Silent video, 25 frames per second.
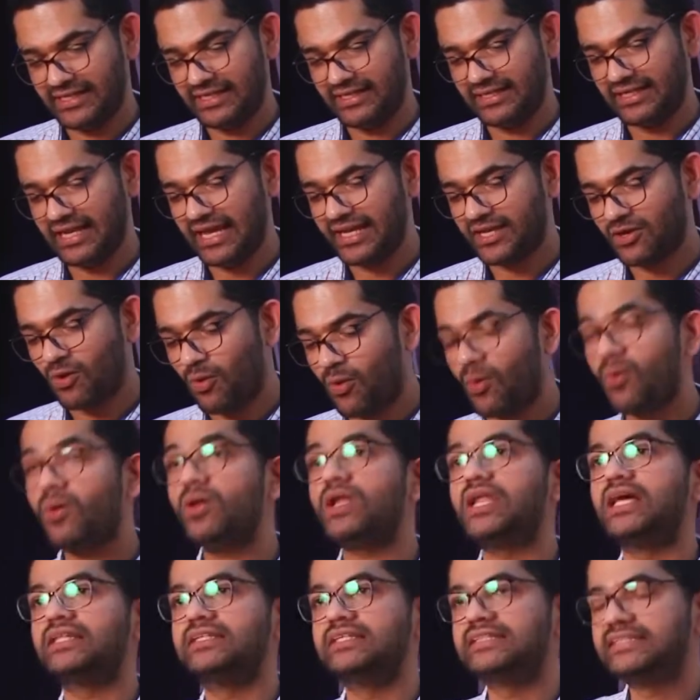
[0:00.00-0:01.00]
like
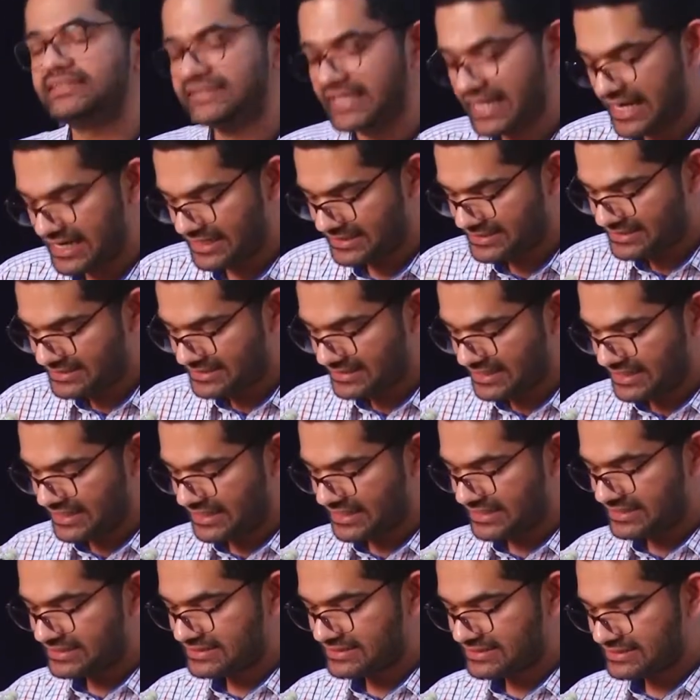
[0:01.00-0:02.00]
all other states,
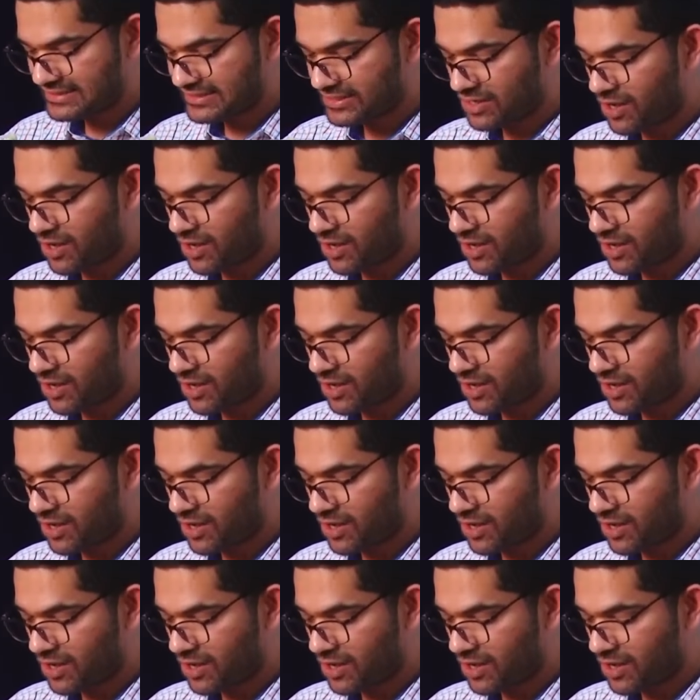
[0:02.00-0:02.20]
is